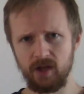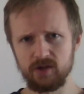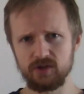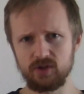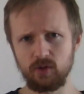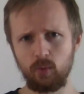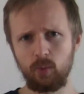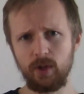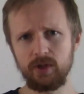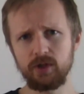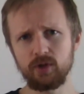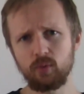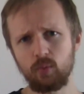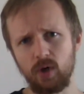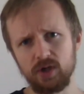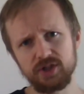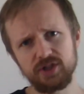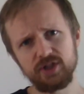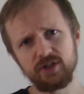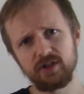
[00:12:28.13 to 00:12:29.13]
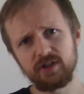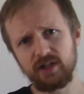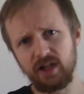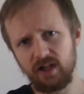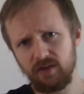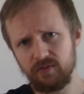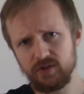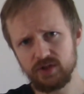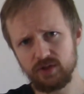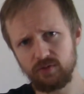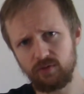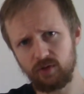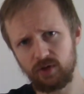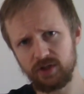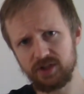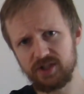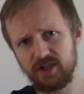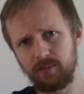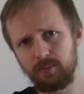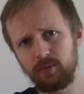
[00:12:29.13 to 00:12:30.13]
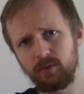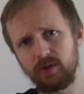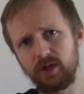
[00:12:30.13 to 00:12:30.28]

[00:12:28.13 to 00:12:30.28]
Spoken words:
So when you're watching the television, for example,